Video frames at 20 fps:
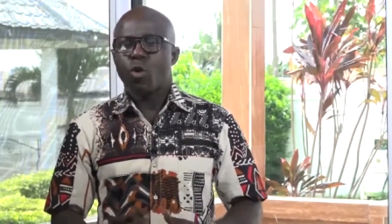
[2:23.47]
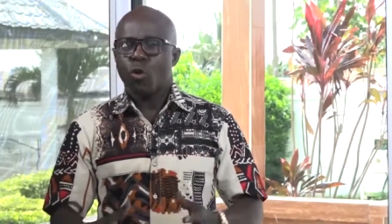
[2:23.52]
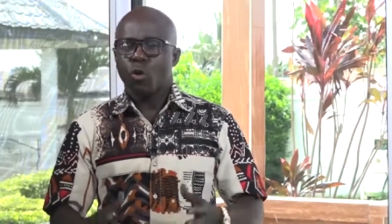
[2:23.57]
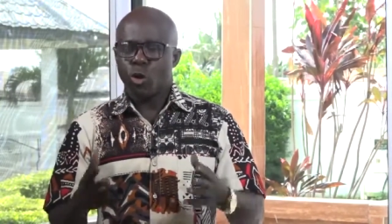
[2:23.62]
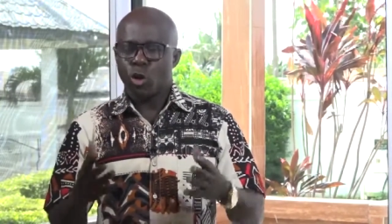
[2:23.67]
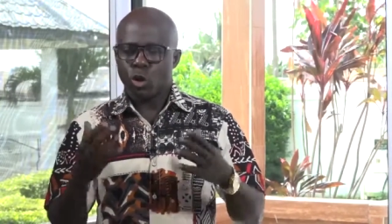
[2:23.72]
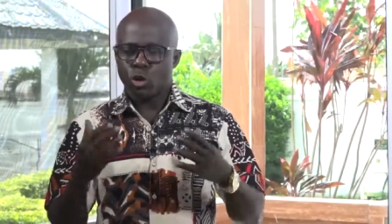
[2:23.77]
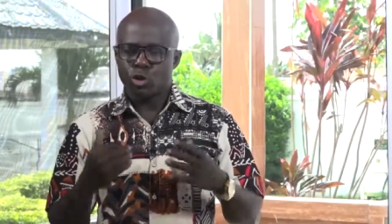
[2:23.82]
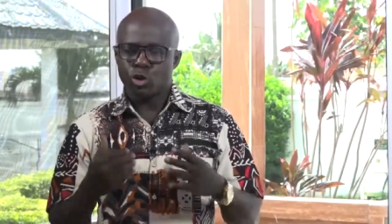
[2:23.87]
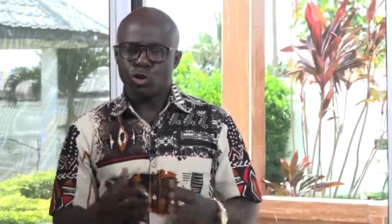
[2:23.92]

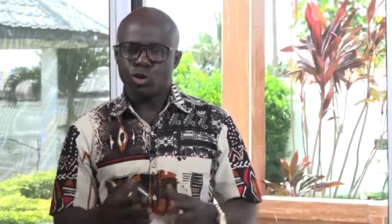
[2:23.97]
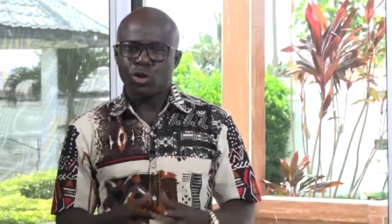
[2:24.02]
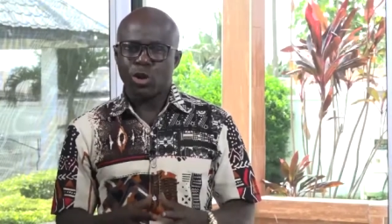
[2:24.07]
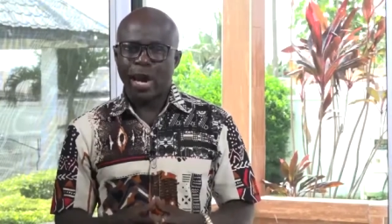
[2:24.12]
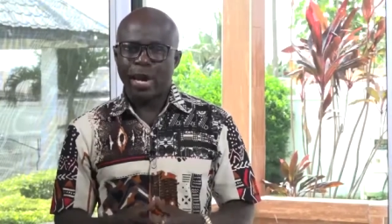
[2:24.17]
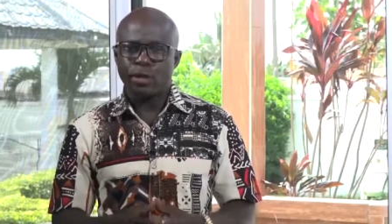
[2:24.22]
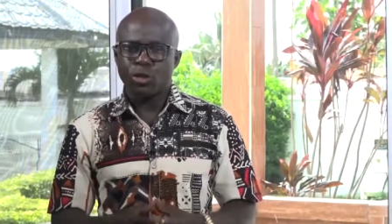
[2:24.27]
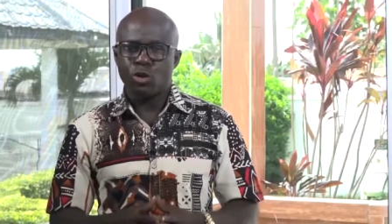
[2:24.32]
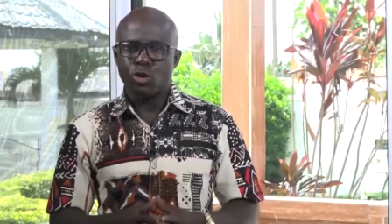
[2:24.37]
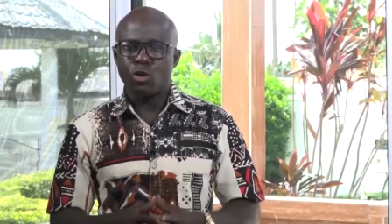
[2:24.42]
We also
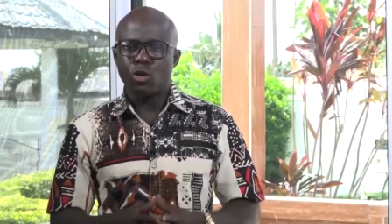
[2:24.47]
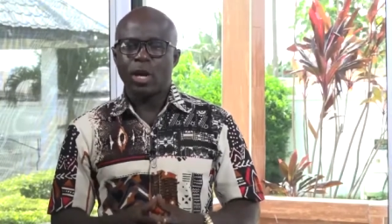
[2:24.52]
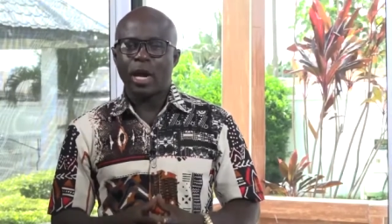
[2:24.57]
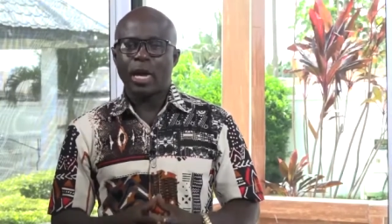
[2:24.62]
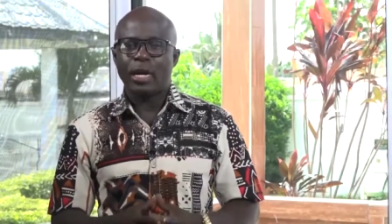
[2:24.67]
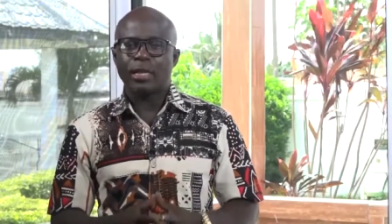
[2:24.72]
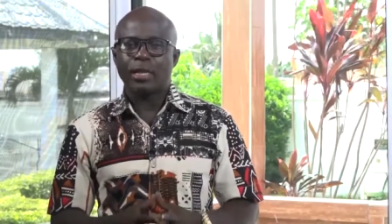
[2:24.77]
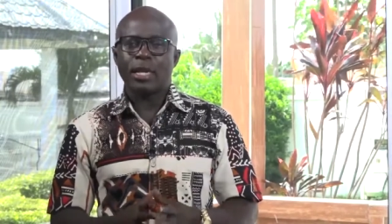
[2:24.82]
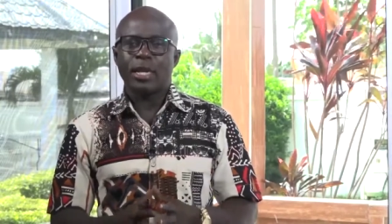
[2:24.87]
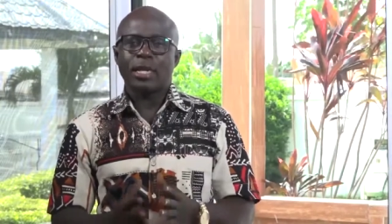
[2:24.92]
try to look
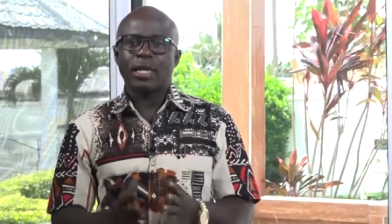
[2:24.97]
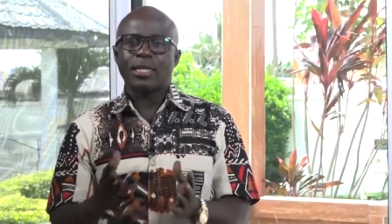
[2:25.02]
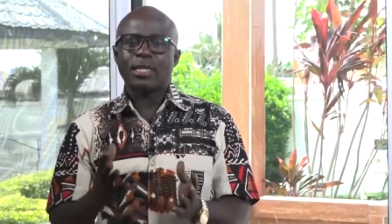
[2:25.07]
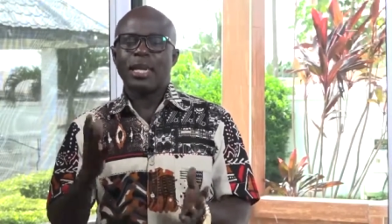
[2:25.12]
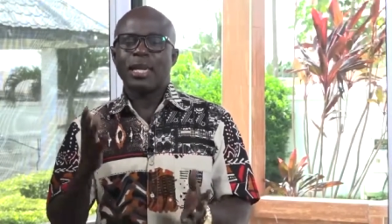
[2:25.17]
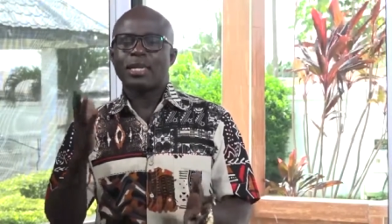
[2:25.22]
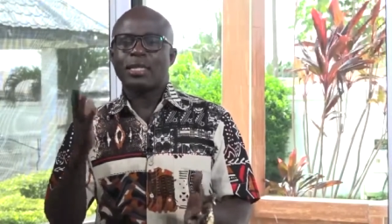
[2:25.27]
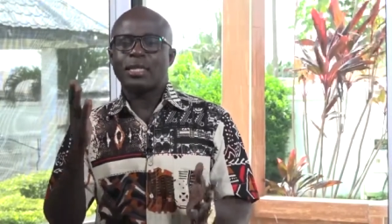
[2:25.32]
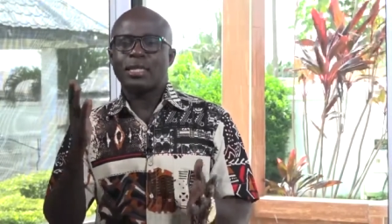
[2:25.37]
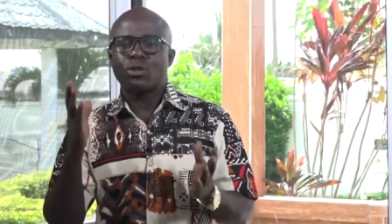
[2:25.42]
at
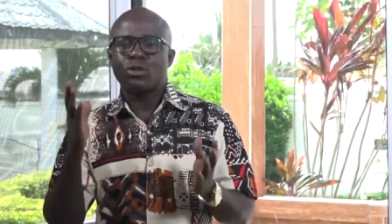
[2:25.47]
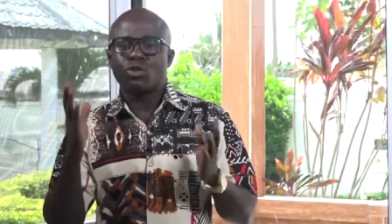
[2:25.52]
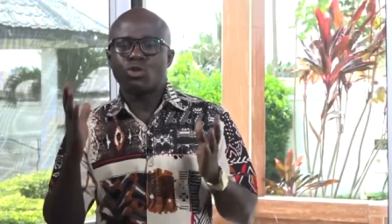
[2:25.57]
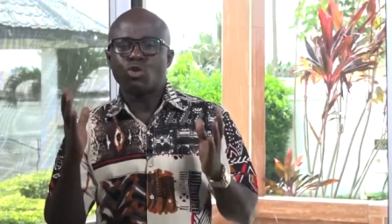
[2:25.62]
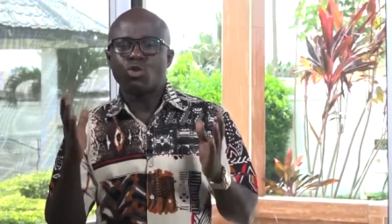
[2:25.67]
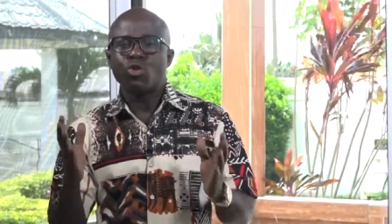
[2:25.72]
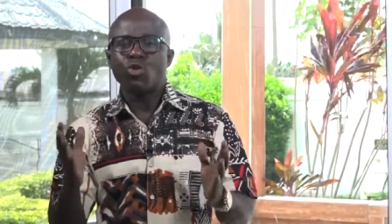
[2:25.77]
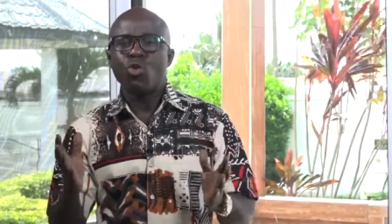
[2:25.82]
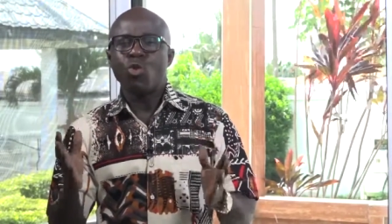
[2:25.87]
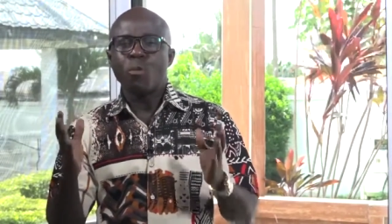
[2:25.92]
the
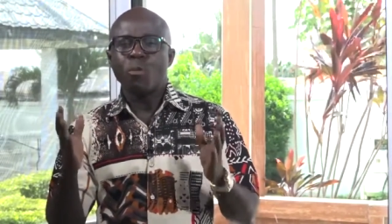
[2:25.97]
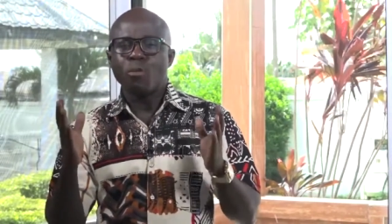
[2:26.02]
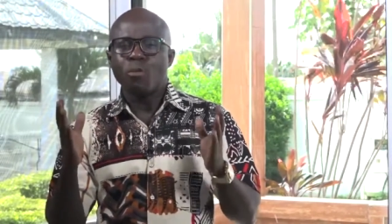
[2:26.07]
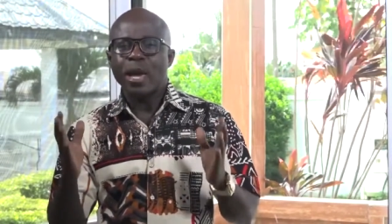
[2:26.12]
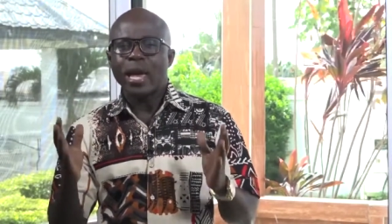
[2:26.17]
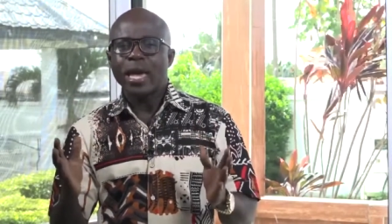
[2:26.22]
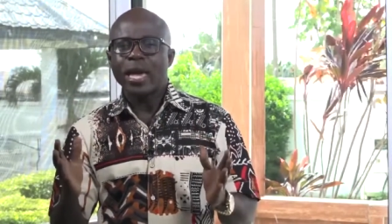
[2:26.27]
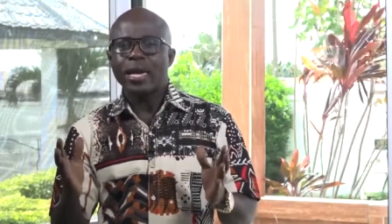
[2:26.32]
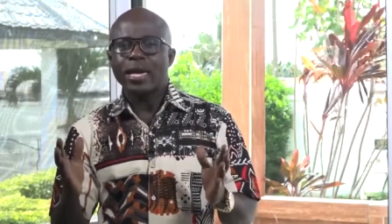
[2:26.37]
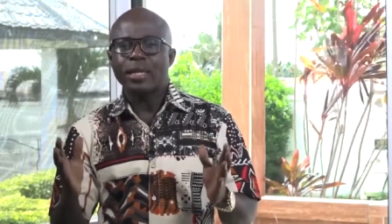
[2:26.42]
two
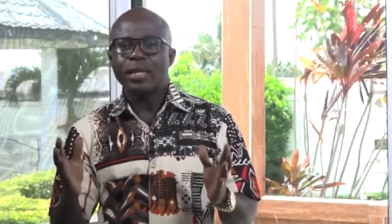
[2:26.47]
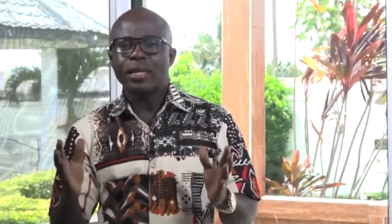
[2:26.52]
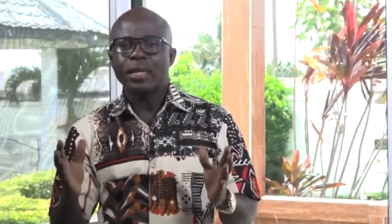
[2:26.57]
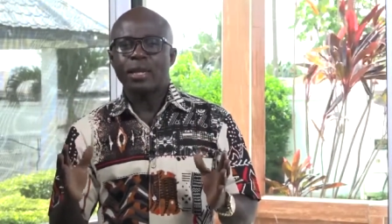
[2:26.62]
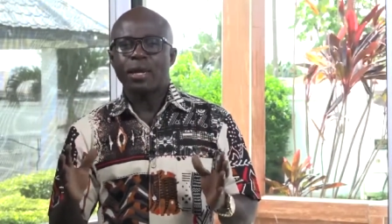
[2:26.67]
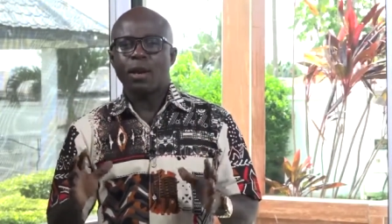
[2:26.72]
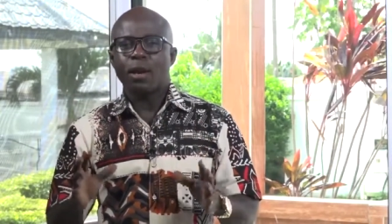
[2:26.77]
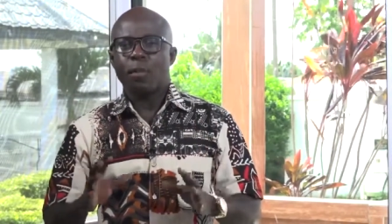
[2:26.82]
main